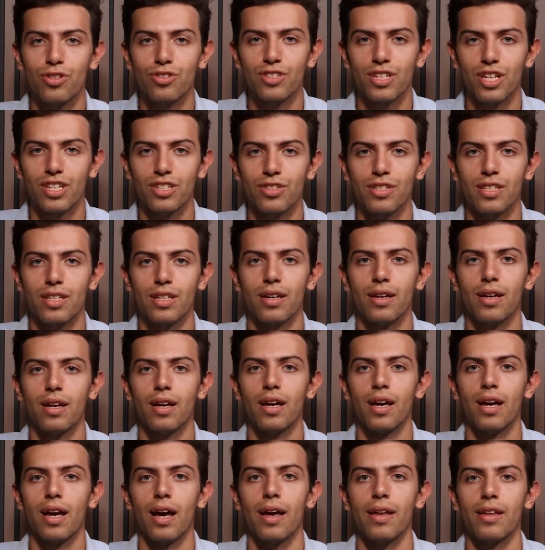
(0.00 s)
sizing,
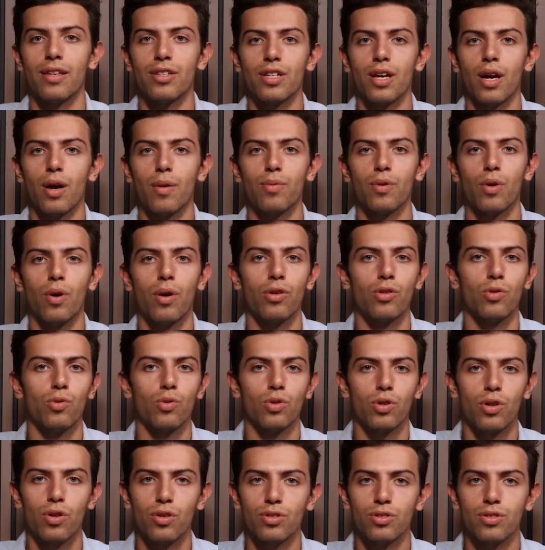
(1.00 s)
and stop-loss
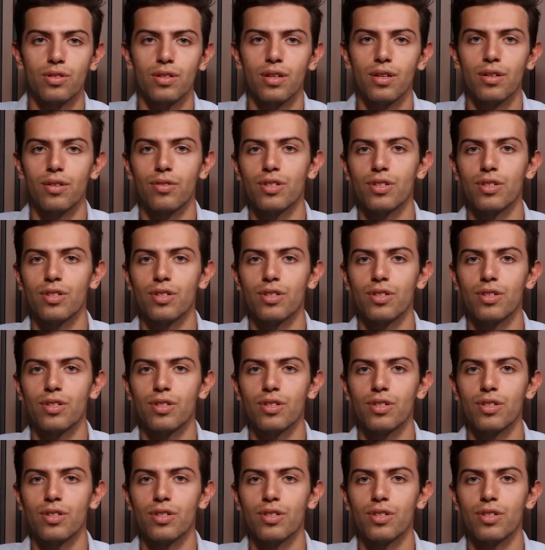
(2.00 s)
orders.